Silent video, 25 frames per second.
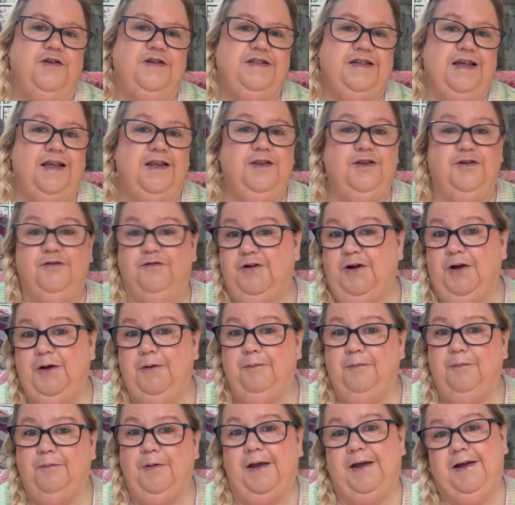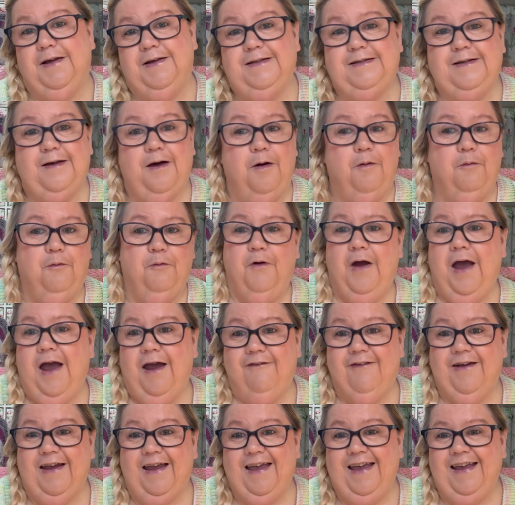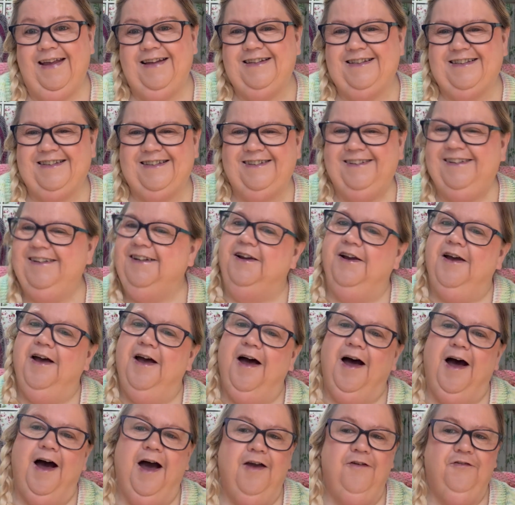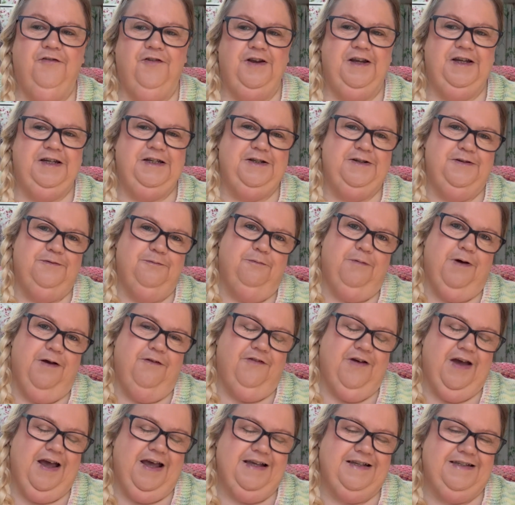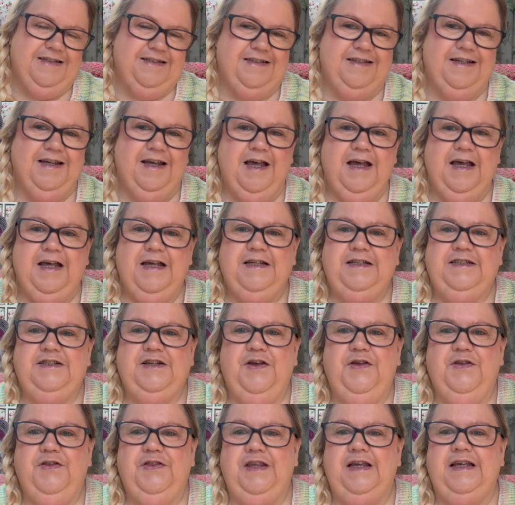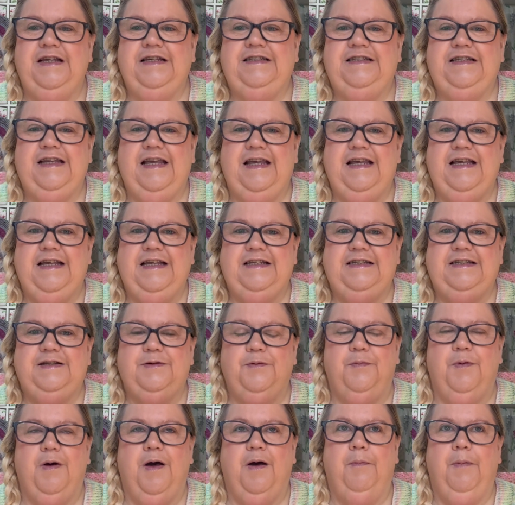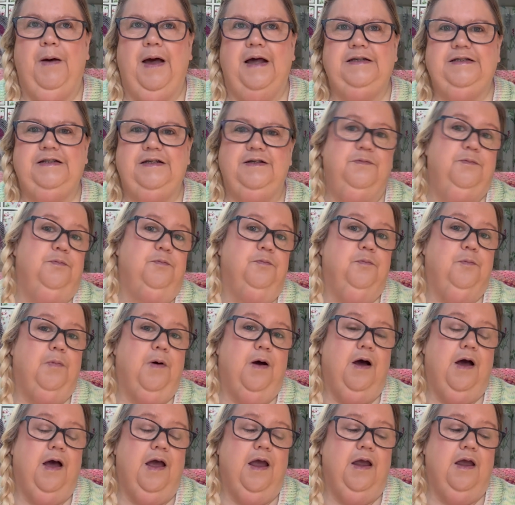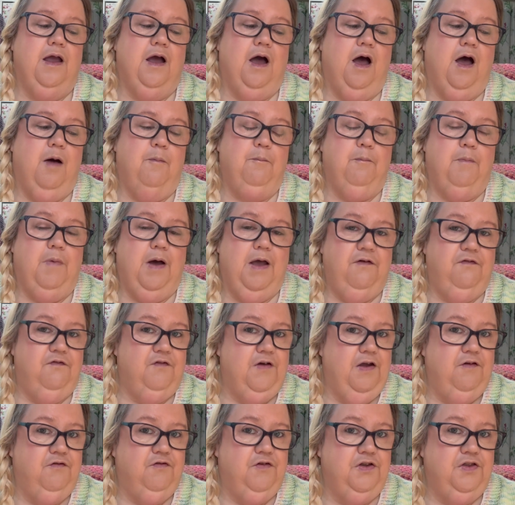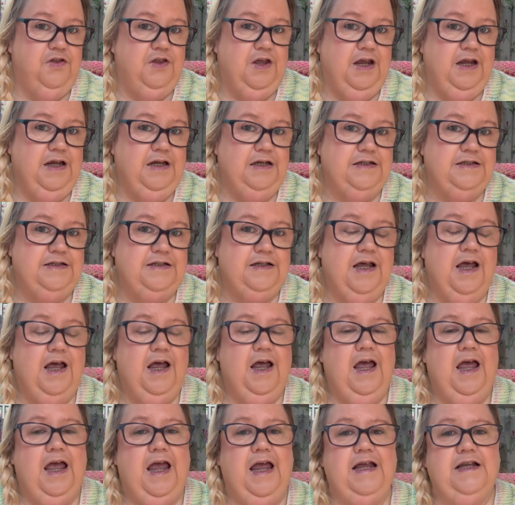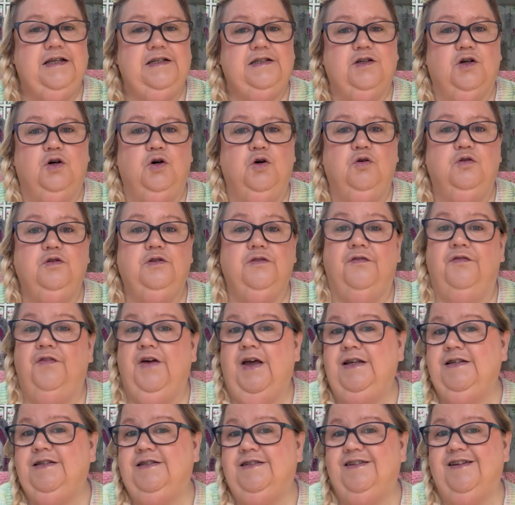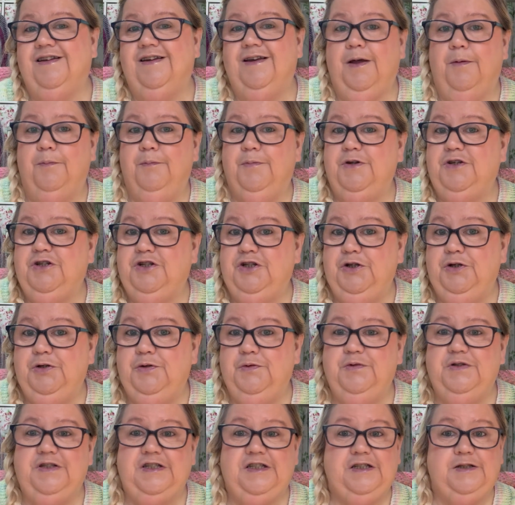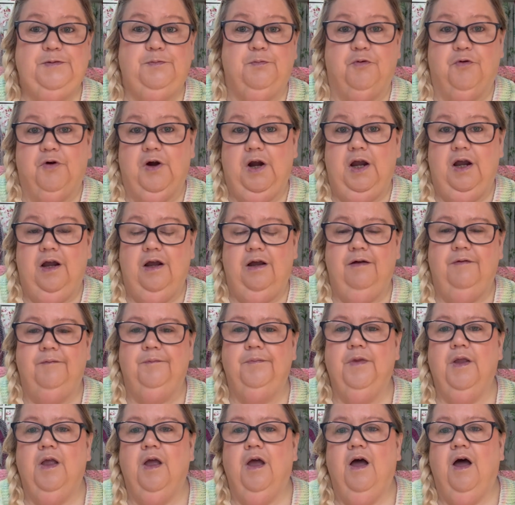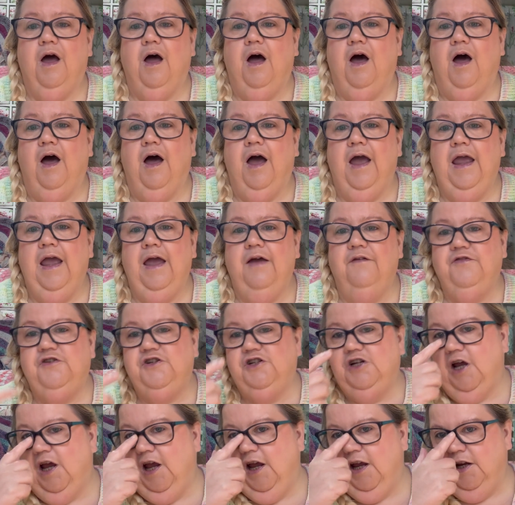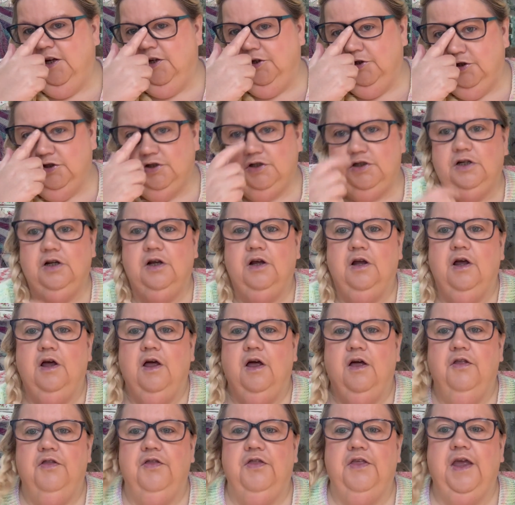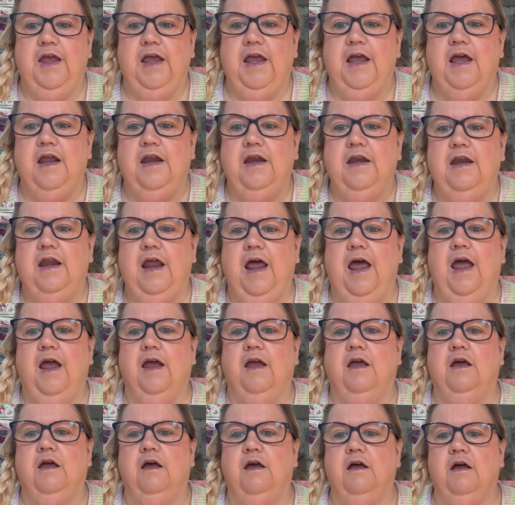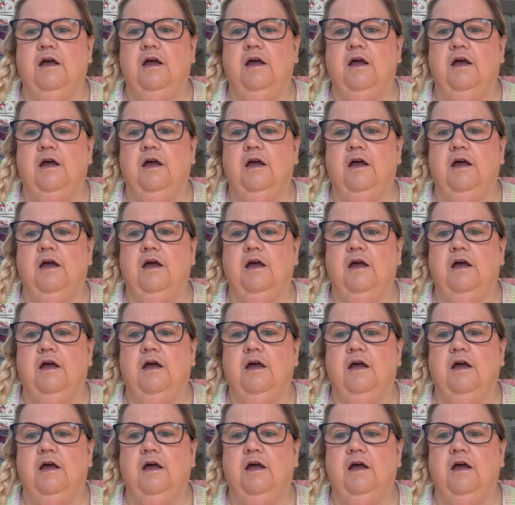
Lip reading: in the room because I'm wearing it. I finished my vest. So this is a pattern by My Favourite Things. It's called Vest Number 2 Spring. I have changed the neck